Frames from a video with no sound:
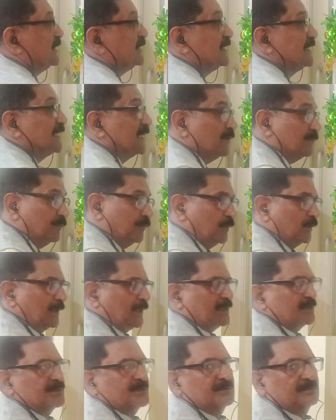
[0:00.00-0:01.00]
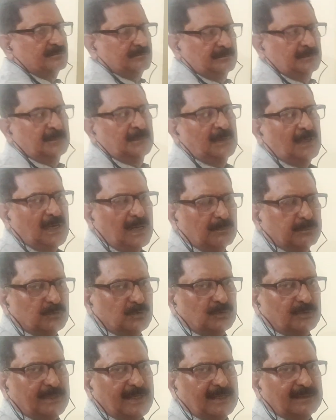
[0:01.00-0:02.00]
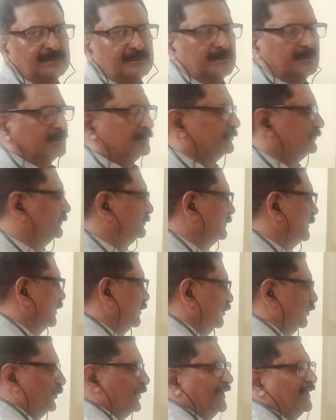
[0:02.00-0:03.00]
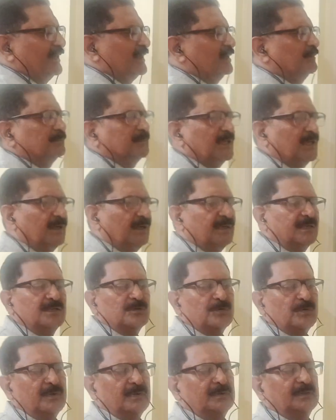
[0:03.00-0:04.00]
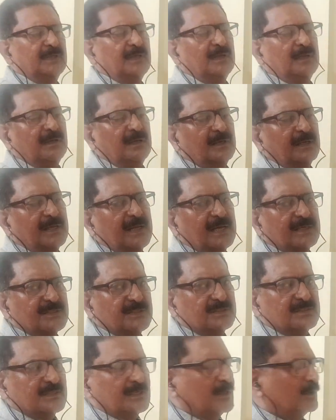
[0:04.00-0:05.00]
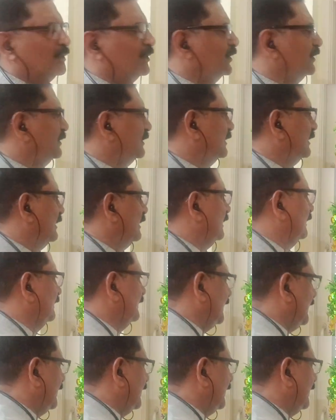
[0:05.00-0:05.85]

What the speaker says: is enough for us up to 10th. Rubidium, the reactions are not